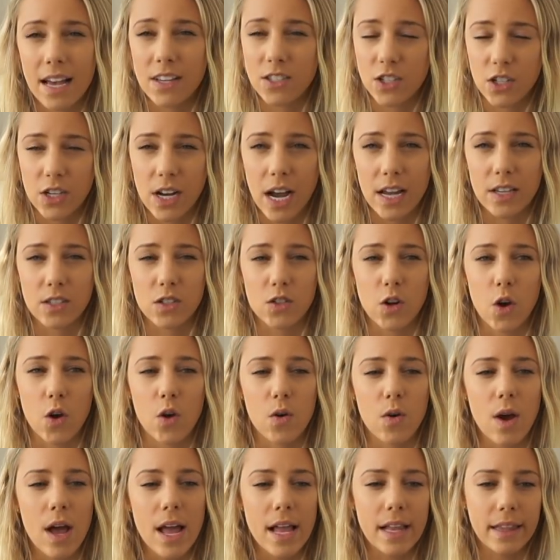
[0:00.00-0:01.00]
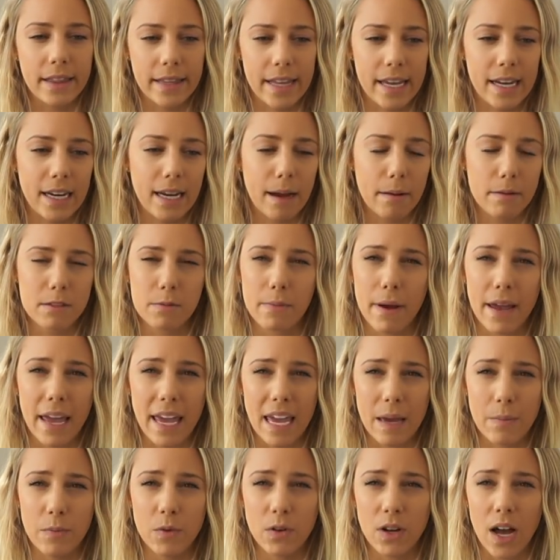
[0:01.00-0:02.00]
As you guys know, leading up to my
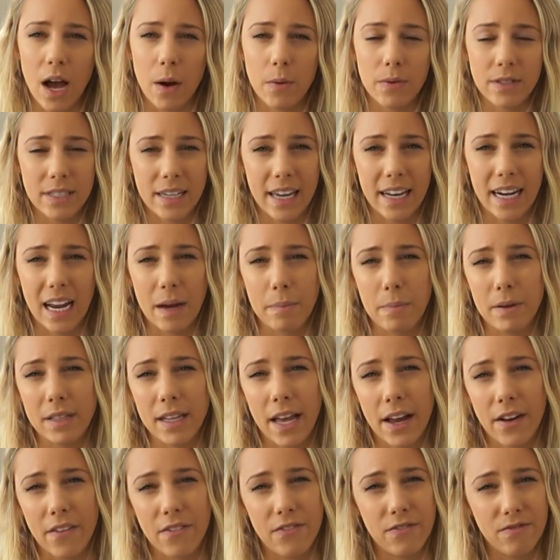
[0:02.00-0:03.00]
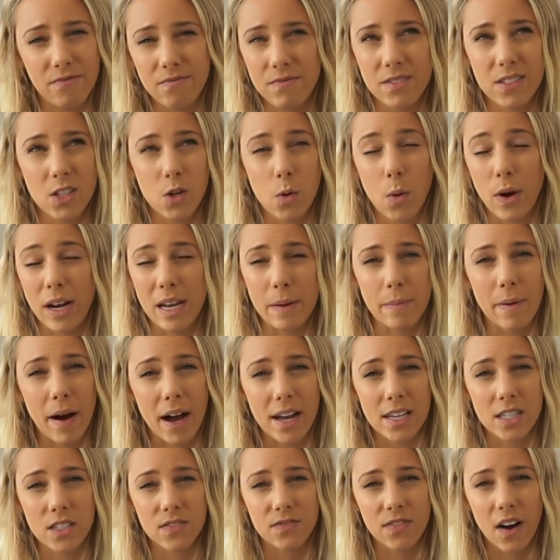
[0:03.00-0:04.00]
ebook, I was getting up at like 20
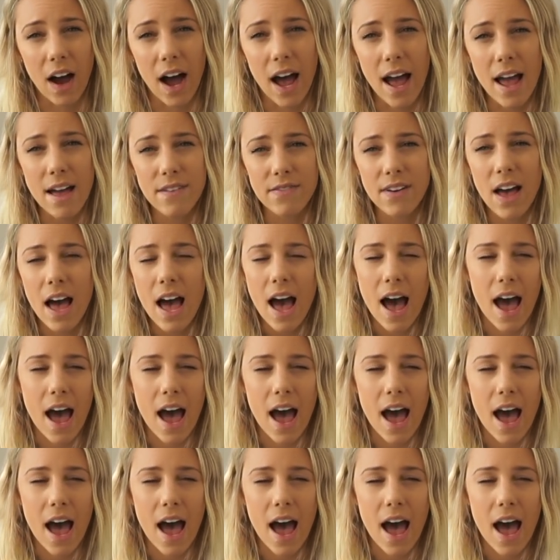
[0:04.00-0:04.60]
past five.